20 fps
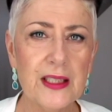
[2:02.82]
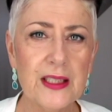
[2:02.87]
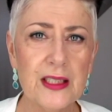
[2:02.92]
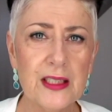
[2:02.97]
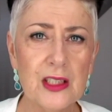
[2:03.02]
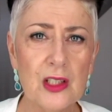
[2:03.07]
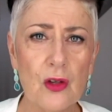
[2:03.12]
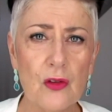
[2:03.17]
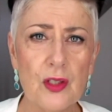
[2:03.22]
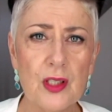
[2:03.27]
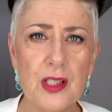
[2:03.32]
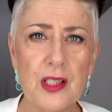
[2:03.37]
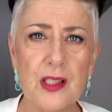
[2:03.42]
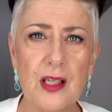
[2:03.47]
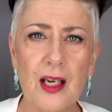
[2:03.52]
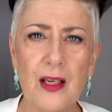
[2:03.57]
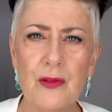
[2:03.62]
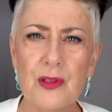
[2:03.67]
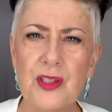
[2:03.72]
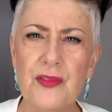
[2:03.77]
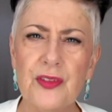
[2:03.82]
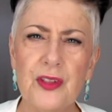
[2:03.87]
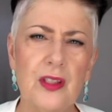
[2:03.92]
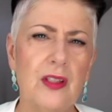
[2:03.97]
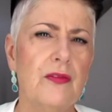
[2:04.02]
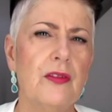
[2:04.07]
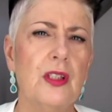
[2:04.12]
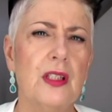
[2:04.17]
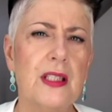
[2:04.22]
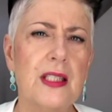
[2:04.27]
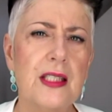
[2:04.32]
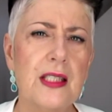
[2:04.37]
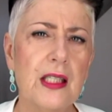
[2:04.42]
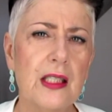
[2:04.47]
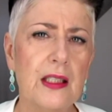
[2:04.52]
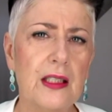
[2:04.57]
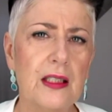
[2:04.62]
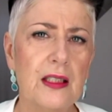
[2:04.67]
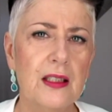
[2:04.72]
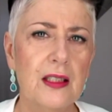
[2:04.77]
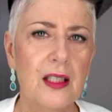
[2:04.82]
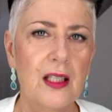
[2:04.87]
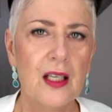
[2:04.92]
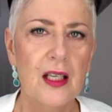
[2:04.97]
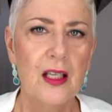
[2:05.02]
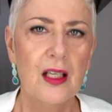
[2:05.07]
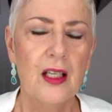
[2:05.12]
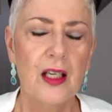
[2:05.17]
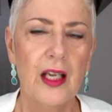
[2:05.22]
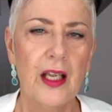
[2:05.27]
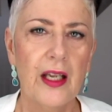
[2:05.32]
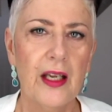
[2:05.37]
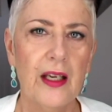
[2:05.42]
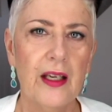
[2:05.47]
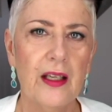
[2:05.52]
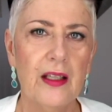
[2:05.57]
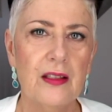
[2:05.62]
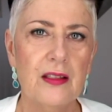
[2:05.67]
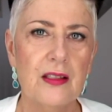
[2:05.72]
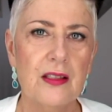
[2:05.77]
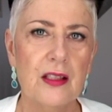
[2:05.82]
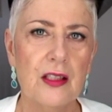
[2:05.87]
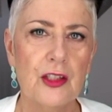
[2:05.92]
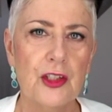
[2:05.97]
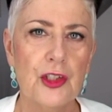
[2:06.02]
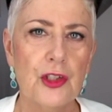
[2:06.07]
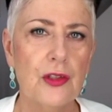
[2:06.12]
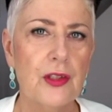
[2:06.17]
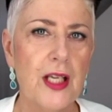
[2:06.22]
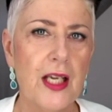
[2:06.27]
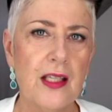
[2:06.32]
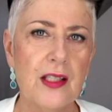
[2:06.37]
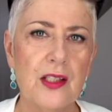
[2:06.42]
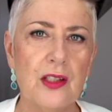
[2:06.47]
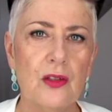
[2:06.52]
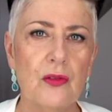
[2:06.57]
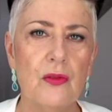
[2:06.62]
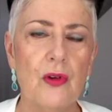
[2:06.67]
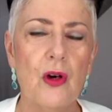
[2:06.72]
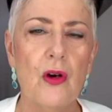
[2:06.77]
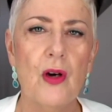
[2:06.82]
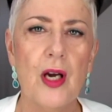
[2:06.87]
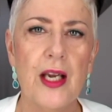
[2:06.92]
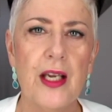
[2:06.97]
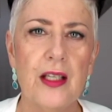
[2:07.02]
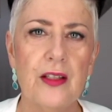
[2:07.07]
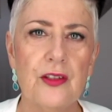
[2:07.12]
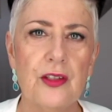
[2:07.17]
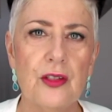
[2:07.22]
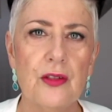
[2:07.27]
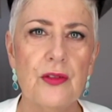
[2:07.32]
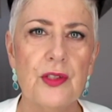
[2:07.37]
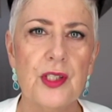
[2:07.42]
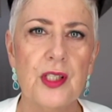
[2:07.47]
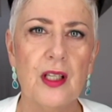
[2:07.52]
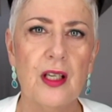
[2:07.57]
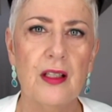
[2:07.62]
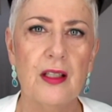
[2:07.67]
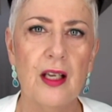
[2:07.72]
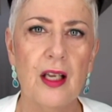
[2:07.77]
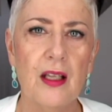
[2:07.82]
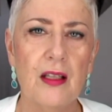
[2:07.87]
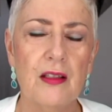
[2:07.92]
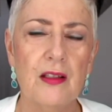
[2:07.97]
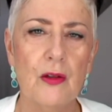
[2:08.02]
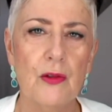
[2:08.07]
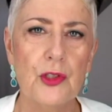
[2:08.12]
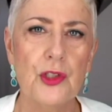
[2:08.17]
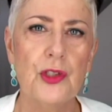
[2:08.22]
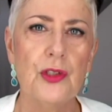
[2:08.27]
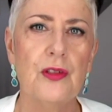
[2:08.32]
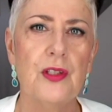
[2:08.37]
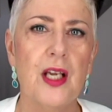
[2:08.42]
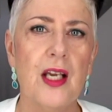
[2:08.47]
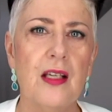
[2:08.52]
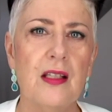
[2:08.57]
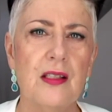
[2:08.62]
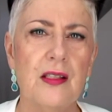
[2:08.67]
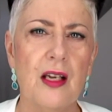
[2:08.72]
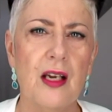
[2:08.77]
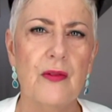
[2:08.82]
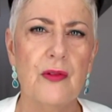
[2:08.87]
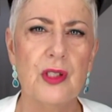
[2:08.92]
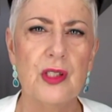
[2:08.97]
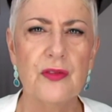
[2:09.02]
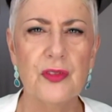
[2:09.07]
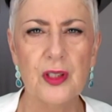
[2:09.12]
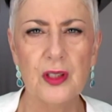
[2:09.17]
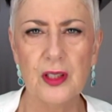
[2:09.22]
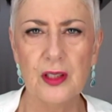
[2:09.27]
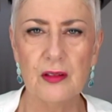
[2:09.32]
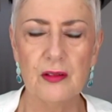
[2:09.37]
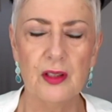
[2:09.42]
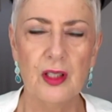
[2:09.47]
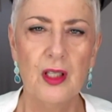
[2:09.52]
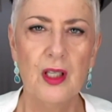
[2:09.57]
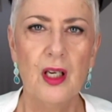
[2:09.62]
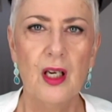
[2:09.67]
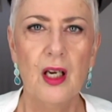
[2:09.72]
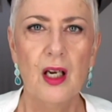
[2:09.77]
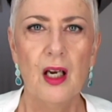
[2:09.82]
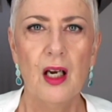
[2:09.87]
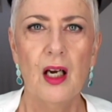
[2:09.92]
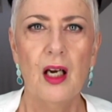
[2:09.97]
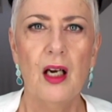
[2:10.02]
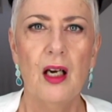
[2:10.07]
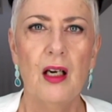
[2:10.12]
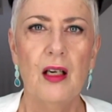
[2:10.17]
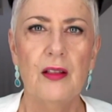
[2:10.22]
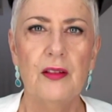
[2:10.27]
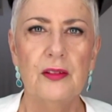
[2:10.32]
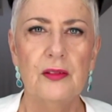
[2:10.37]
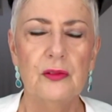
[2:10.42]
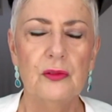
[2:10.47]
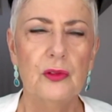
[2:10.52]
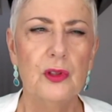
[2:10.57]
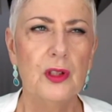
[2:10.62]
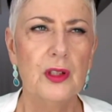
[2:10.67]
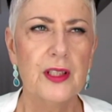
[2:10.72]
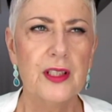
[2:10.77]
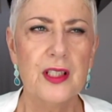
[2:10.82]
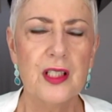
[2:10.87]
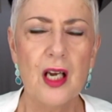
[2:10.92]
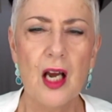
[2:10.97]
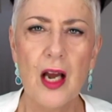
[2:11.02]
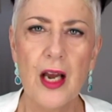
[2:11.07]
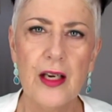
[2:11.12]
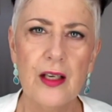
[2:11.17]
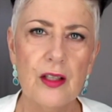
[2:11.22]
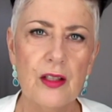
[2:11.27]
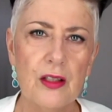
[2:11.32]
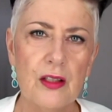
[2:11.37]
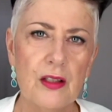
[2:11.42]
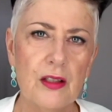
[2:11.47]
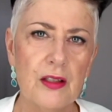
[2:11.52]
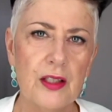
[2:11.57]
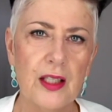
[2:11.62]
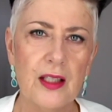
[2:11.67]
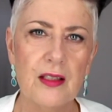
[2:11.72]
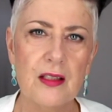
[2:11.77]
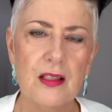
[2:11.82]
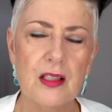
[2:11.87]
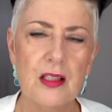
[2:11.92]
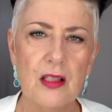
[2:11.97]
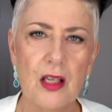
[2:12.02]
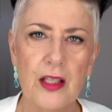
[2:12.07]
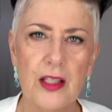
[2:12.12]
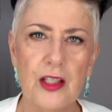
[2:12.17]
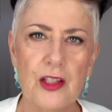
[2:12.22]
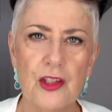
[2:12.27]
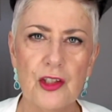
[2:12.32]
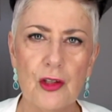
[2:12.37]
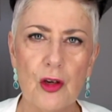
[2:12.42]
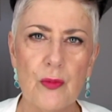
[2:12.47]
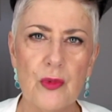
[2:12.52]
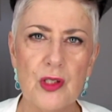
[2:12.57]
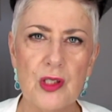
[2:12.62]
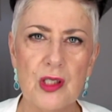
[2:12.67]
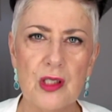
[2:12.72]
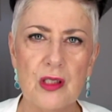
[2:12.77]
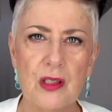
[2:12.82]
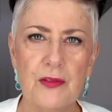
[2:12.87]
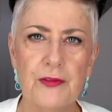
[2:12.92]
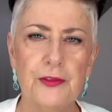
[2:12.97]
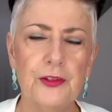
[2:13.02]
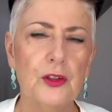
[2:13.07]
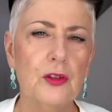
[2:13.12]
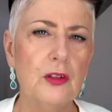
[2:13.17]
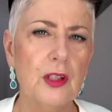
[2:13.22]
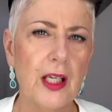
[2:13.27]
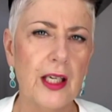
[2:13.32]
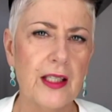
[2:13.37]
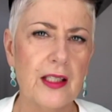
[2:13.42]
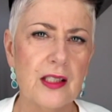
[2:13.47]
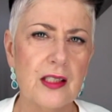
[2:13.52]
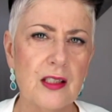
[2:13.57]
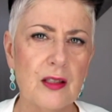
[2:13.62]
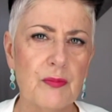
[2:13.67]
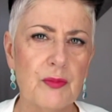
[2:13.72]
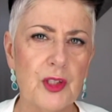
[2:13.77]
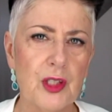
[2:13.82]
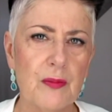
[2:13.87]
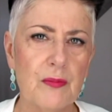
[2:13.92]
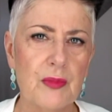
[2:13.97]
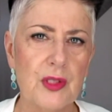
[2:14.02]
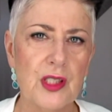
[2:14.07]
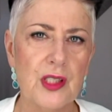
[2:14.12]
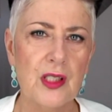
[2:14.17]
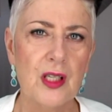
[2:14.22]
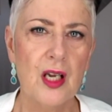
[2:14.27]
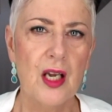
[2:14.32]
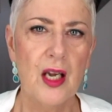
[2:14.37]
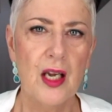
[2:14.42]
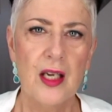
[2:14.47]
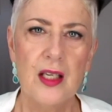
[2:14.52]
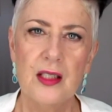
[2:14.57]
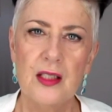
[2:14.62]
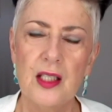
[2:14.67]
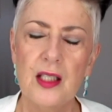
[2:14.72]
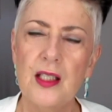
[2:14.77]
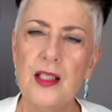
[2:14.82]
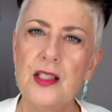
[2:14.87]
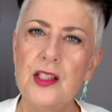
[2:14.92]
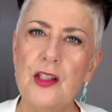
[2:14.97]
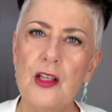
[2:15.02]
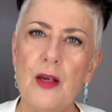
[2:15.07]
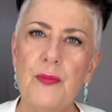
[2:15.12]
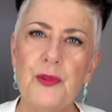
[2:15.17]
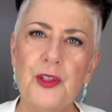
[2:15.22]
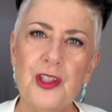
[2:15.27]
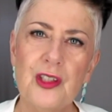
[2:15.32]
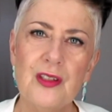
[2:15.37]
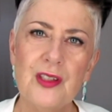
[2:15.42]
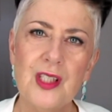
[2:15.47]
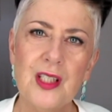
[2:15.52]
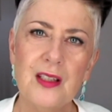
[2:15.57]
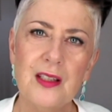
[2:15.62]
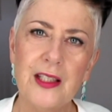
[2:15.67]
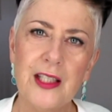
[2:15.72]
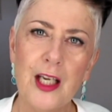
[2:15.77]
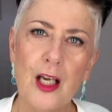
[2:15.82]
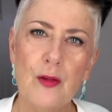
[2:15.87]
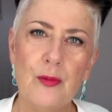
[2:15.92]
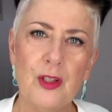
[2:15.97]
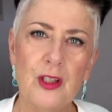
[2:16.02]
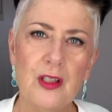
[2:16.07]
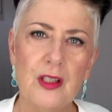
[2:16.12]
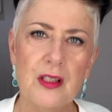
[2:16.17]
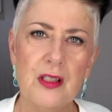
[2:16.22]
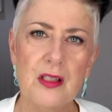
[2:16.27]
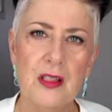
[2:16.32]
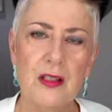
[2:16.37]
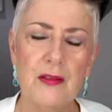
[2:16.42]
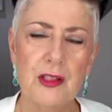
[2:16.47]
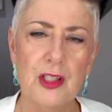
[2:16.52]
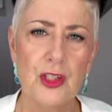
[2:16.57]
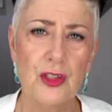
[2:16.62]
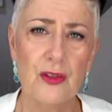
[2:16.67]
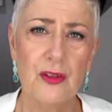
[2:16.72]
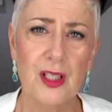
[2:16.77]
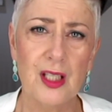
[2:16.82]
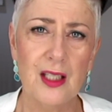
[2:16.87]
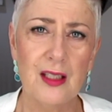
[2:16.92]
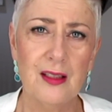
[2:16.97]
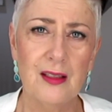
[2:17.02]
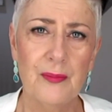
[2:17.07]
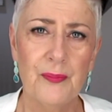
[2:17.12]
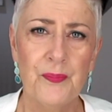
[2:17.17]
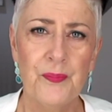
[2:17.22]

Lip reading: did notice I was feeling really sick. And 2 days in a row I had used it, and those 2 days I was feeling really tired and sluggish, almost flu-like symptoms. Then I stopped using the chemical sunscreen